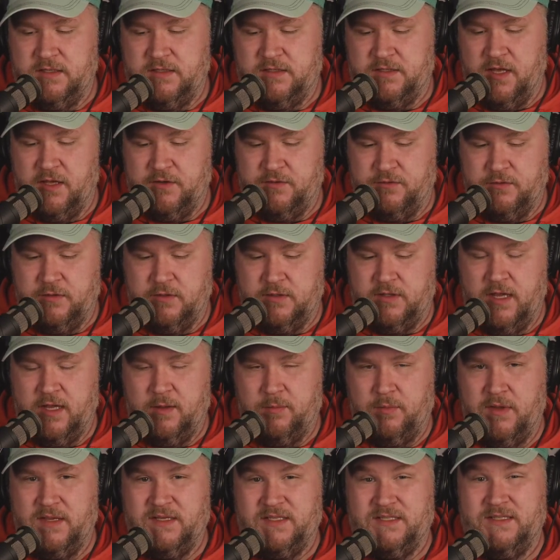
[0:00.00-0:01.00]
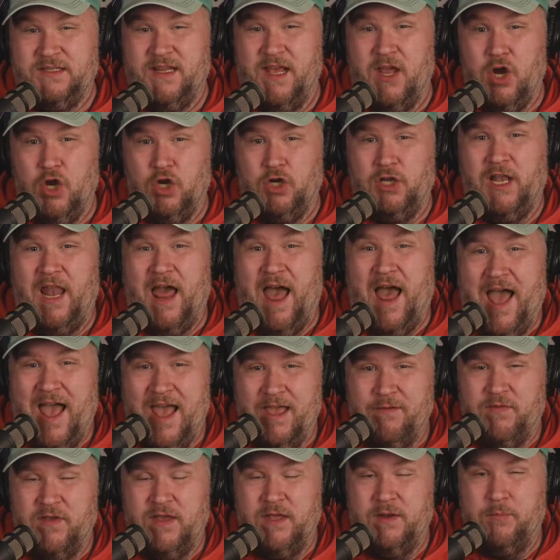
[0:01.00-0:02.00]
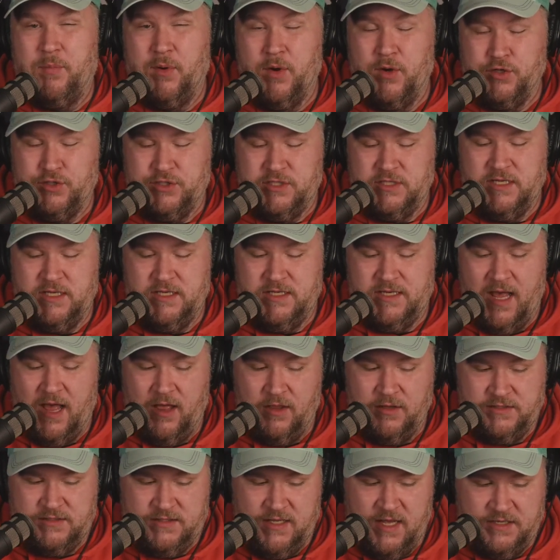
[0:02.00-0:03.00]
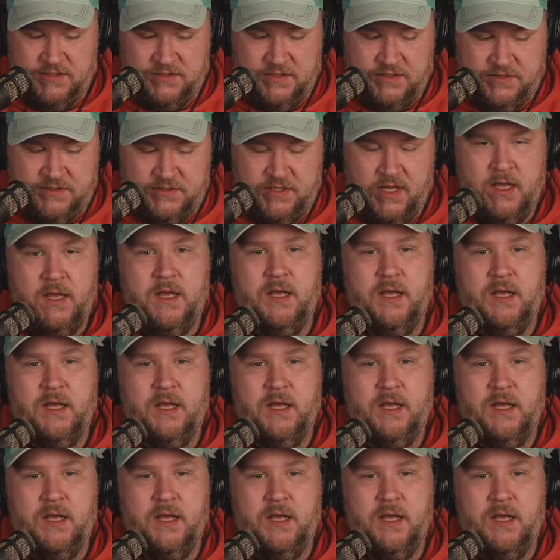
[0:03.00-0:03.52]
scheduled to take place there live in person in Dallas, Texas.